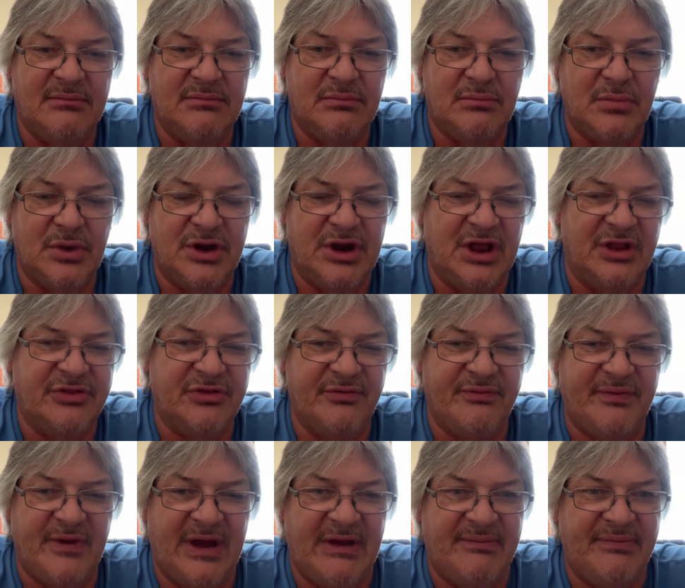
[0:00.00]
We're not too
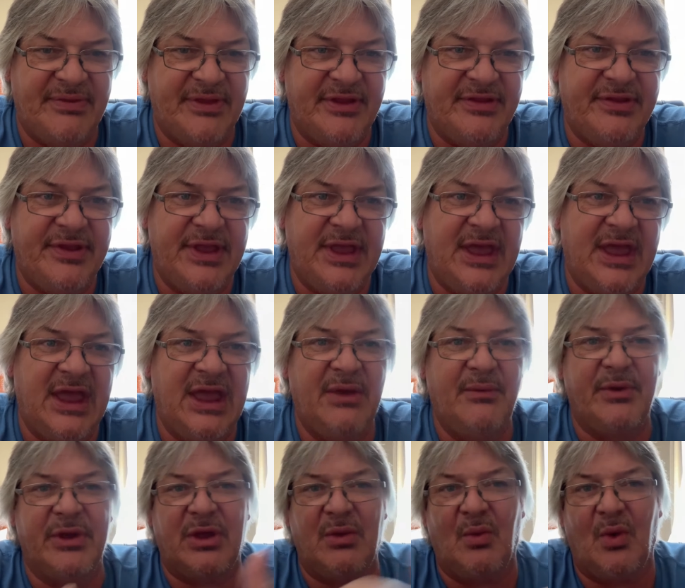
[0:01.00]
far from the TA.
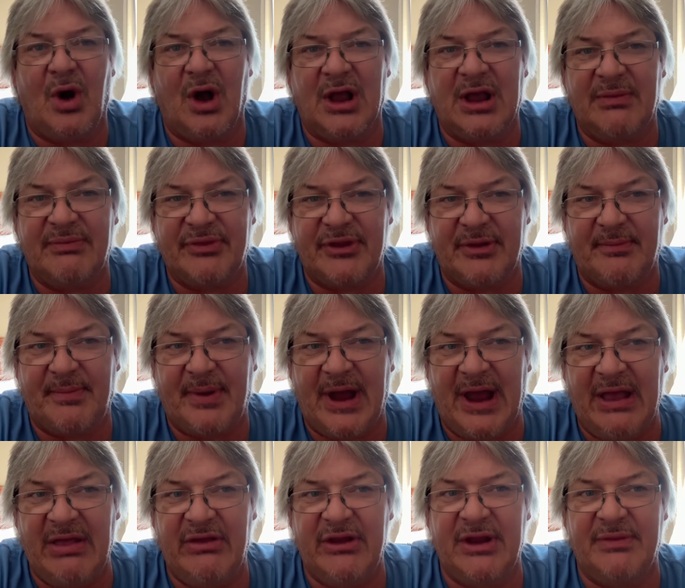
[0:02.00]
We can walk up to the
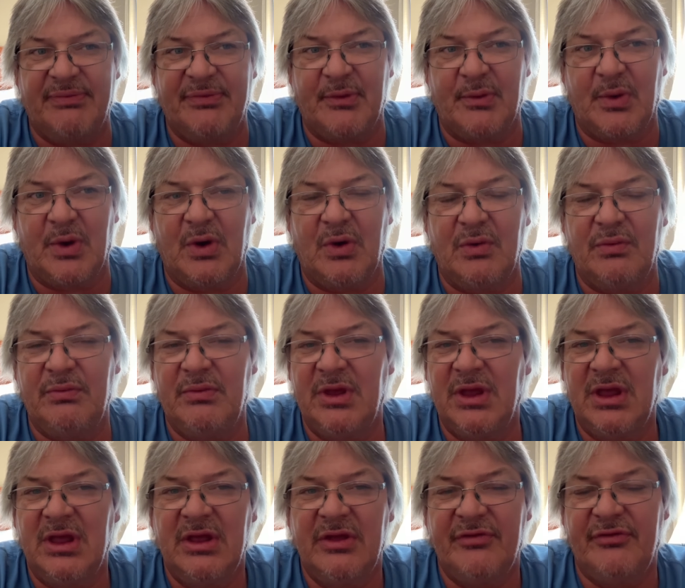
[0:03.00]
pilot up the road.
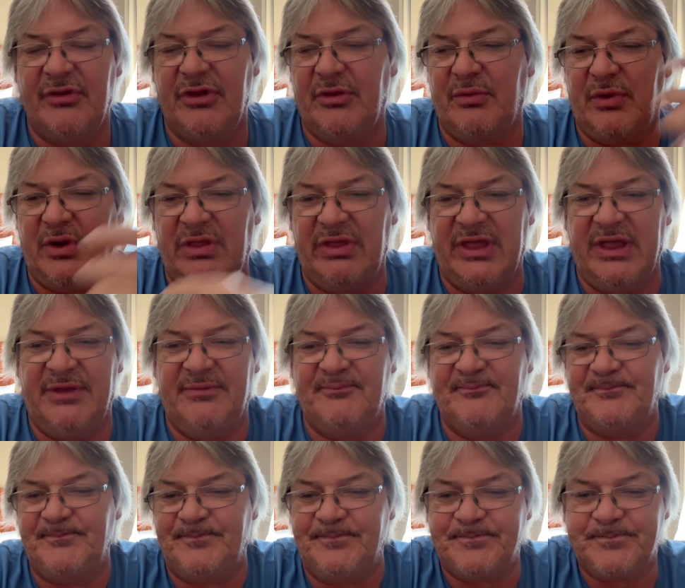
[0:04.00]
So there really
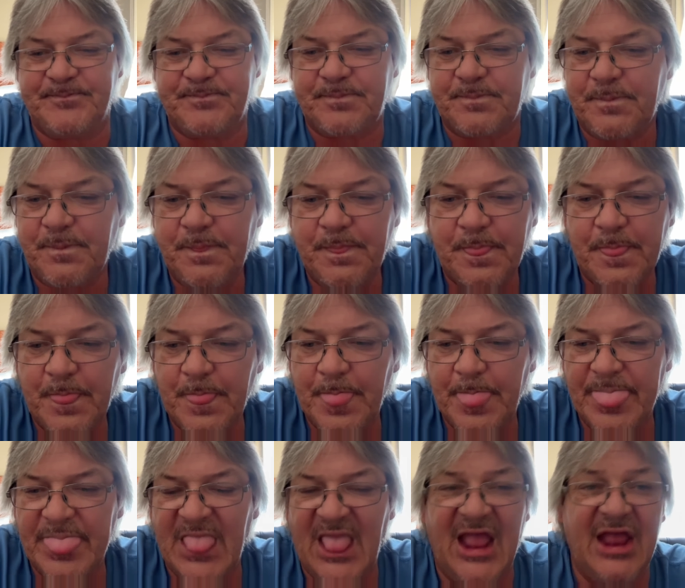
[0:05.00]

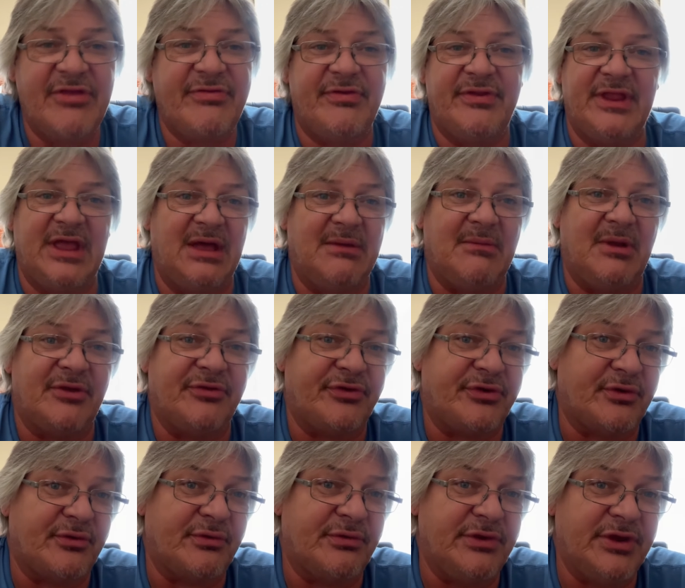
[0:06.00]
isn't that much
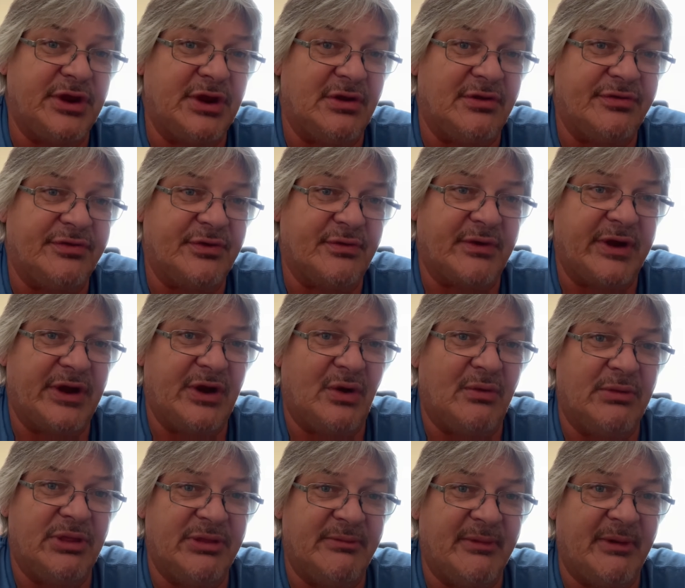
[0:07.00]
to, you know, to write home
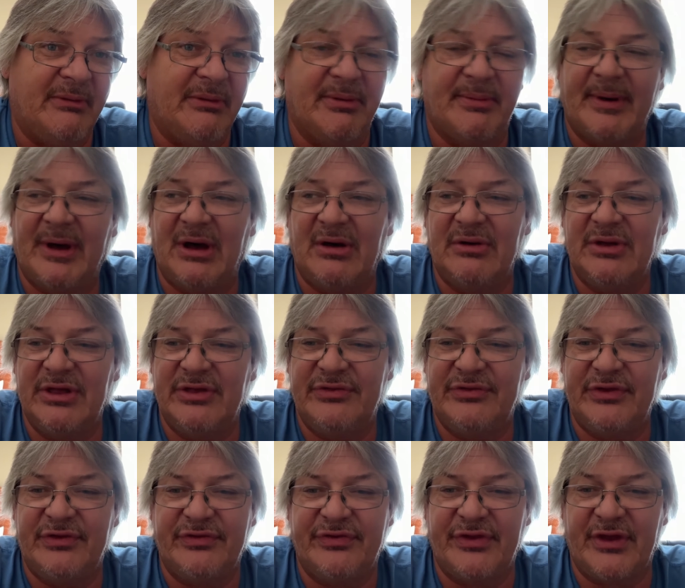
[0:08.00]
and the mom about. It's
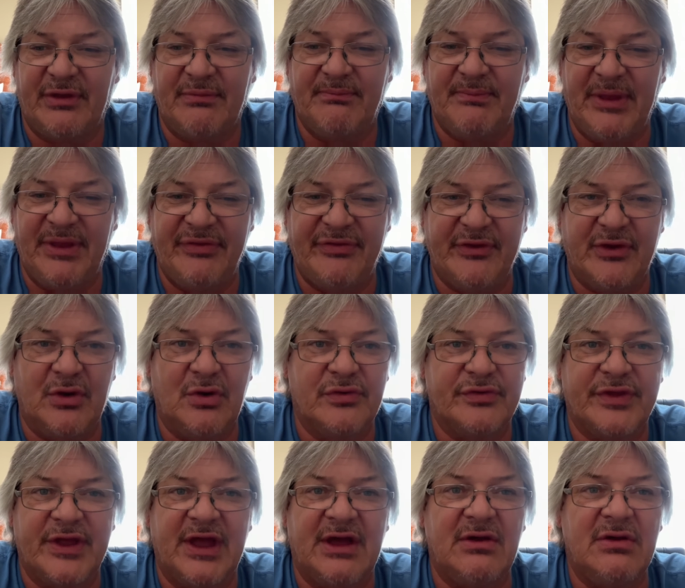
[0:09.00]
just a basic
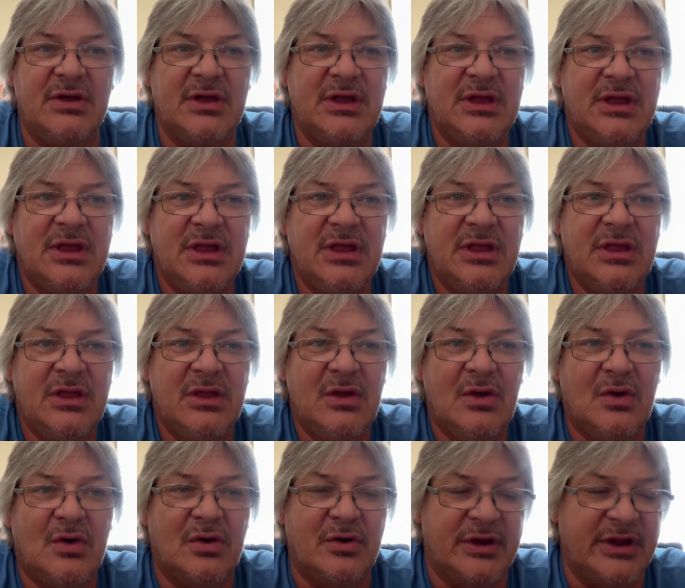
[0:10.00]
hotel
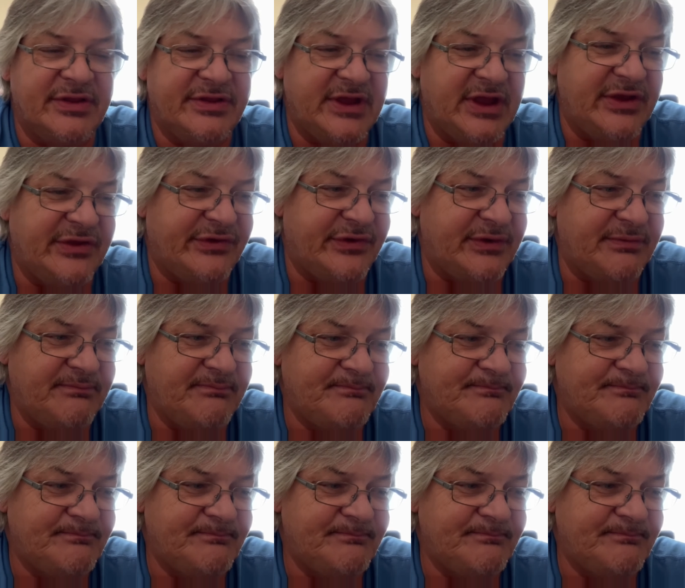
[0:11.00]
orientation.